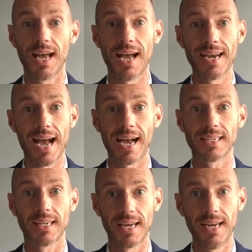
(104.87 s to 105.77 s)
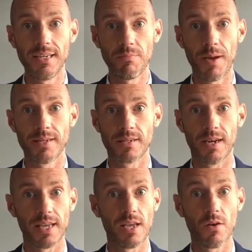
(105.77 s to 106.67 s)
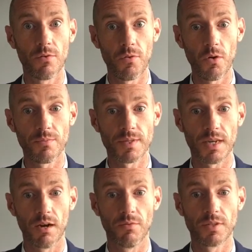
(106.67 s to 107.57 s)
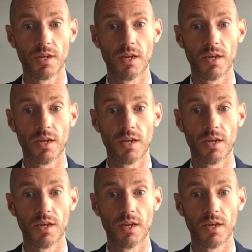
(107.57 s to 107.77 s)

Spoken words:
and act independently for themselves